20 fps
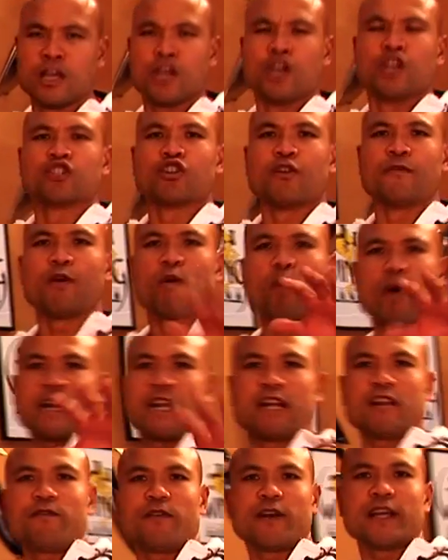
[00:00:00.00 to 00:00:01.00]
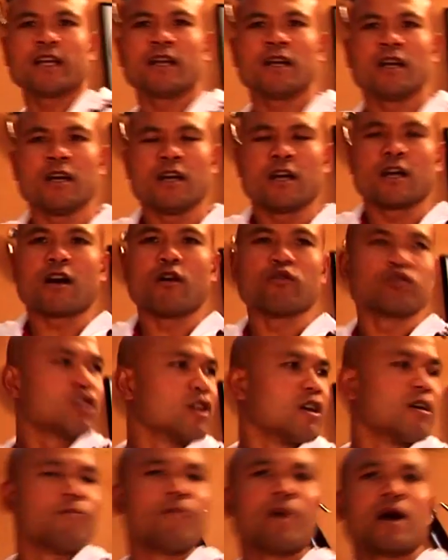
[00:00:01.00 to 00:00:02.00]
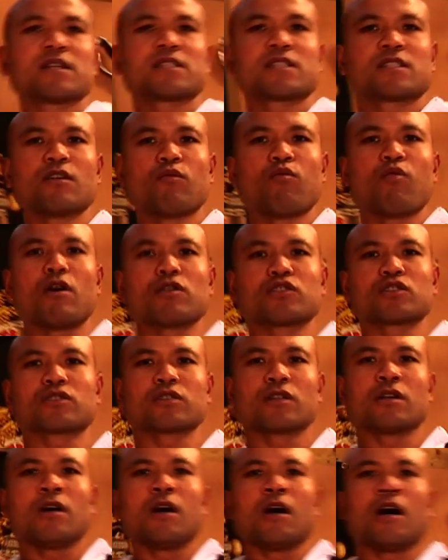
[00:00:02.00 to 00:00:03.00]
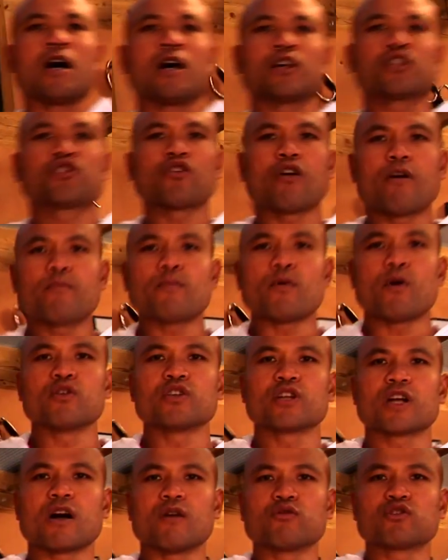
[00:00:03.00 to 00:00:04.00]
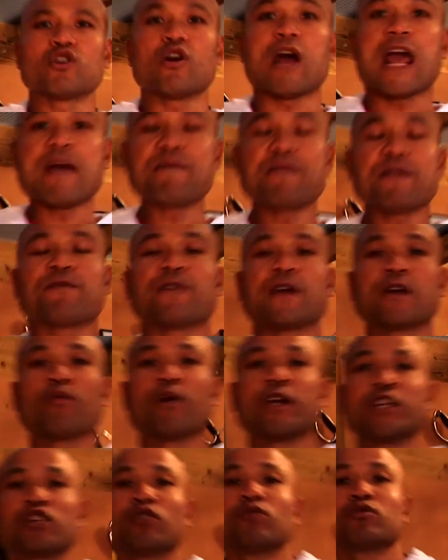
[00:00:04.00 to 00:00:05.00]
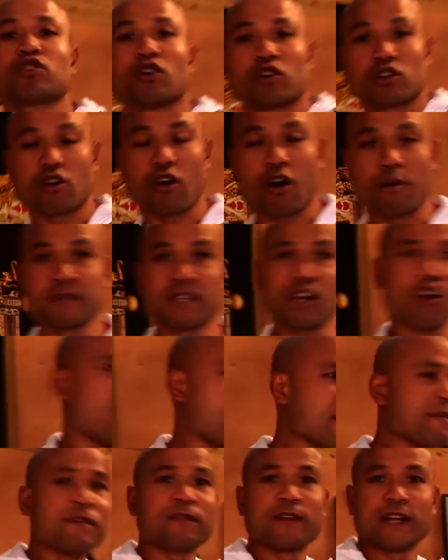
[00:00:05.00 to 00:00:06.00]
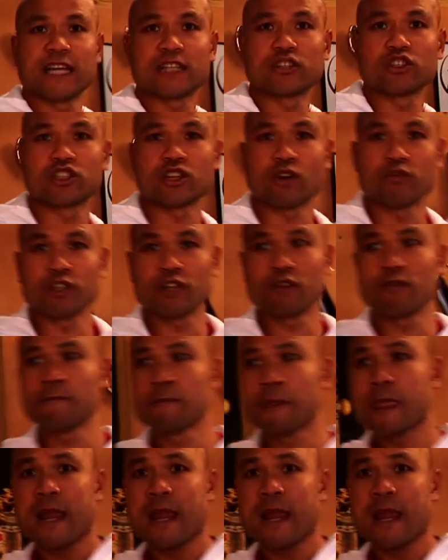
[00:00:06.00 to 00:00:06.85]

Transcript: So if you want anything, go to the Master Wong uh, shop or you go to everythingwingchun.com. They got everything there to show you.